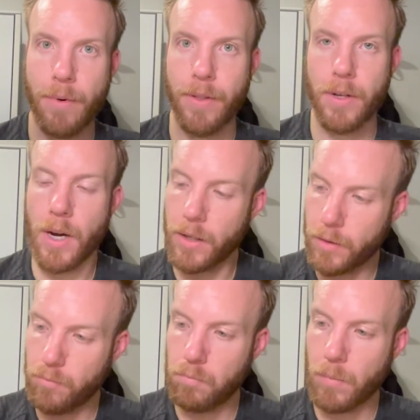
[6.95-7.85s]
on the
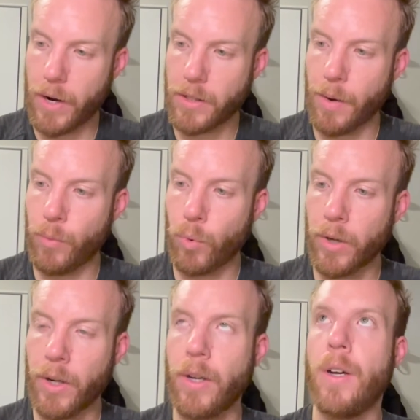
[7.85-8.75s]
dot. I stopped
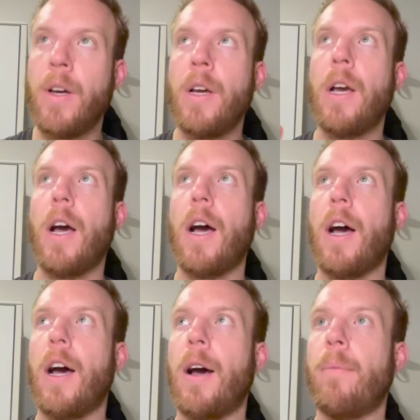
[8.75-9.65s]
working.
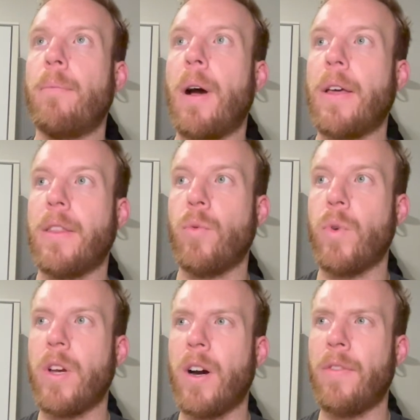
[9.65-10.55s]
I think
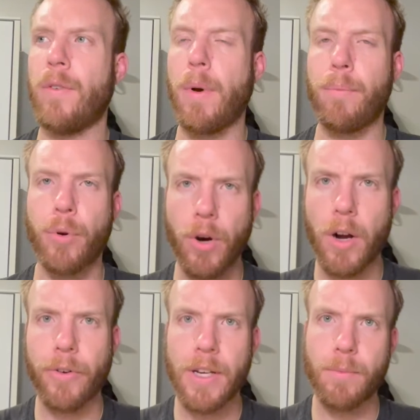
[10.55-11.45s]
we got, from a
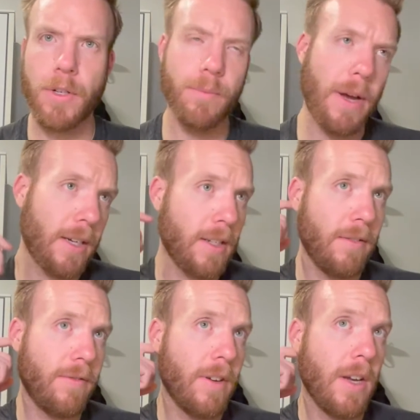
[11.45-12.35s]
progress
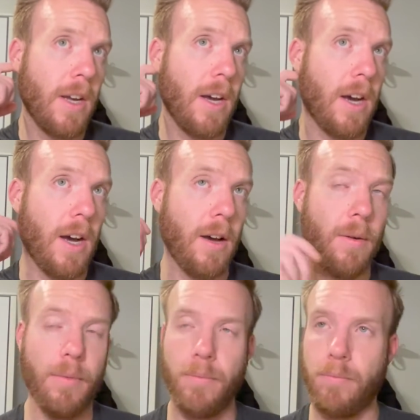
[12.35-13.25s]
perspective,
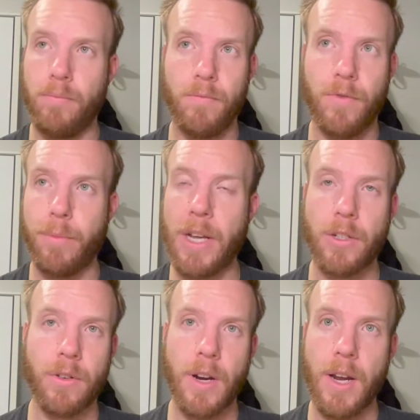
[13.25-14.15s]
from
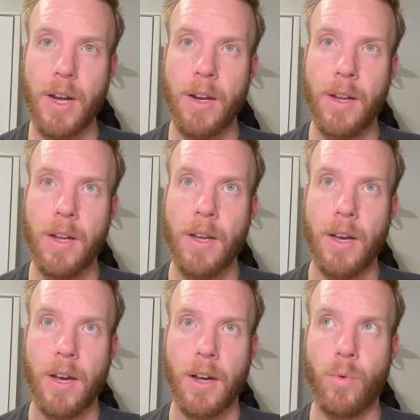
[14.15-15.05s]
yesterday,
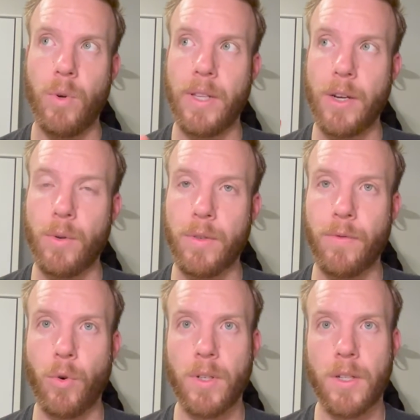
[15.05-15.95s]
really it was
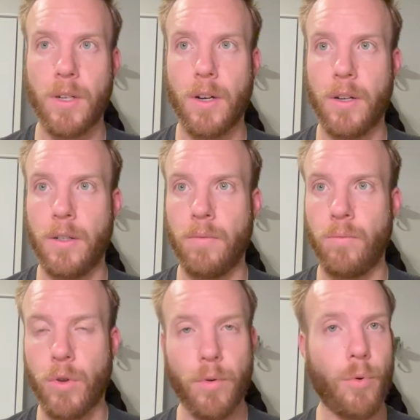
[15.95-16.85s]
focusing on
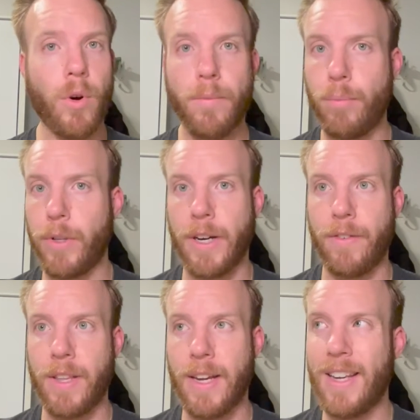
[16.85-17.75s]
the report, pulling
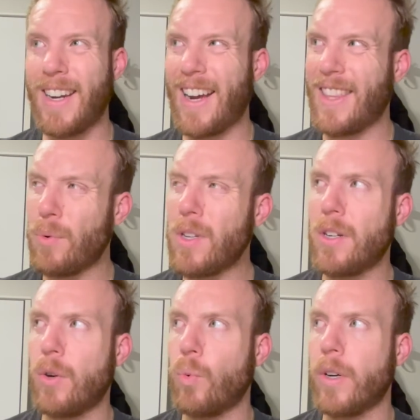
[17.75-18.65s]
everything in. I think we
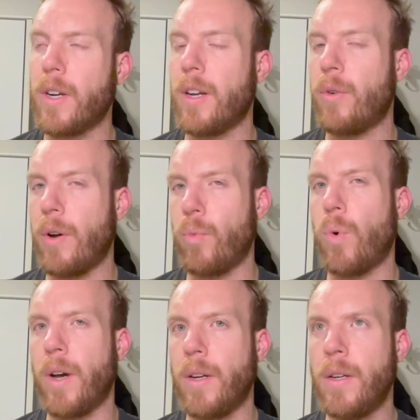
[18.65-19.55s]
started working at around
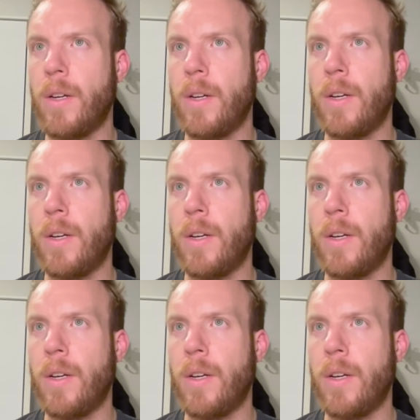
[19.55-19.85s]
1.